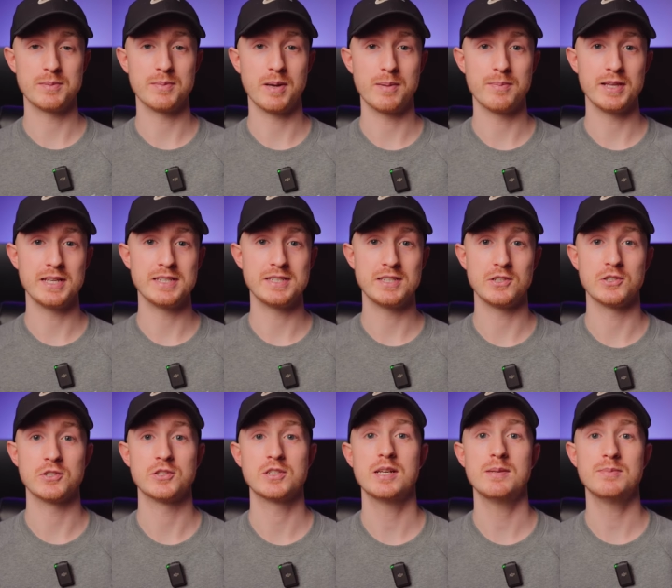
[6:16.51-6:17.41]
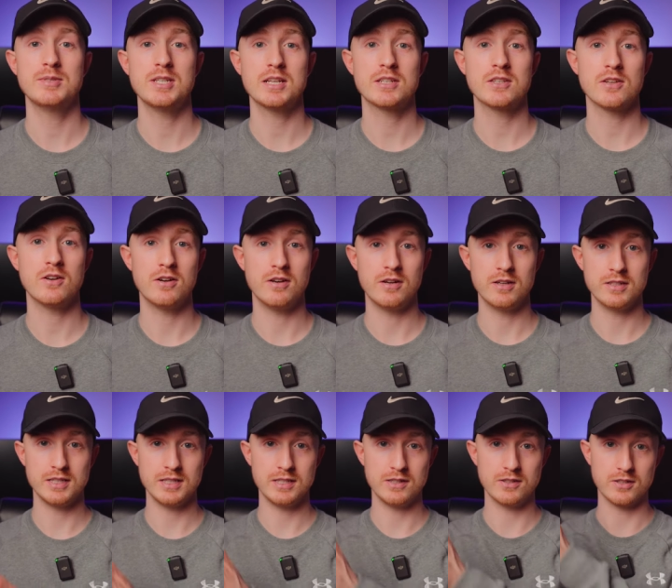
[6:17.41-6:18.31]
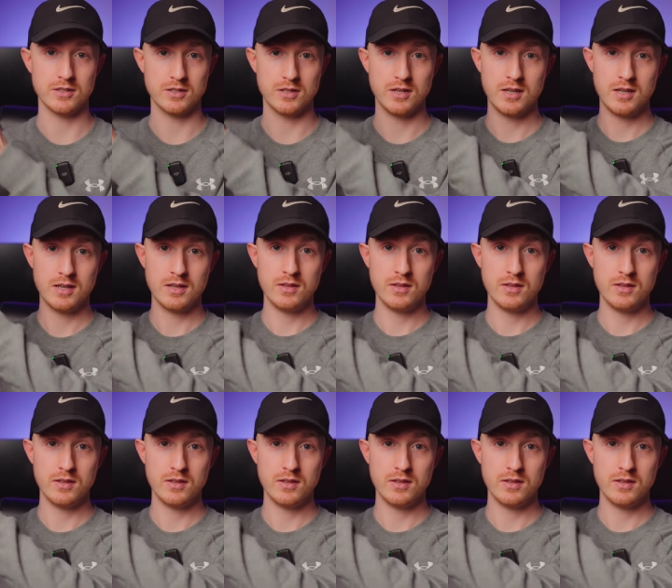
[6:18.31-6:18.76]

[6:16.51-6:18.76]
by placing your subject on either